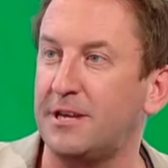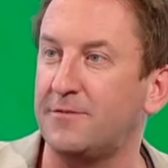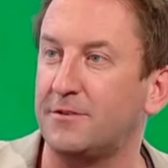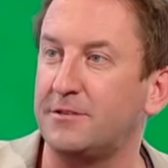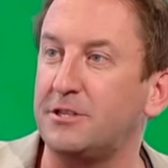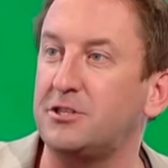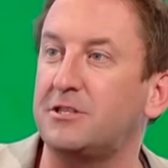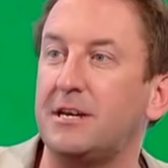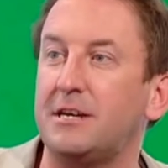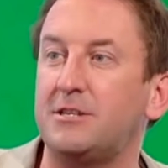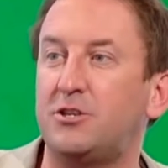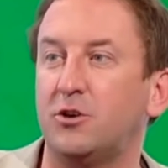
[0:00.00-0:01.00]
Stephen? Did you
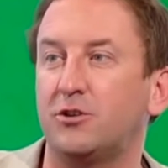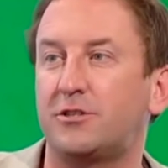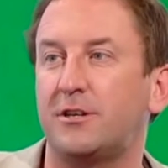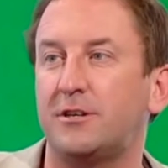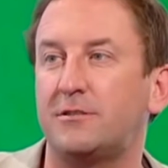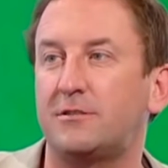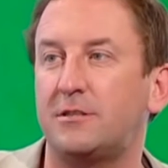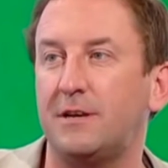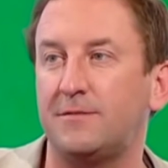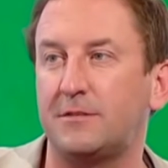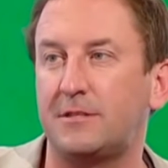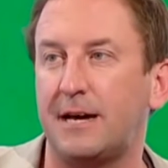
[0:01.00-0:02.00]
say, it's your turn, Stephen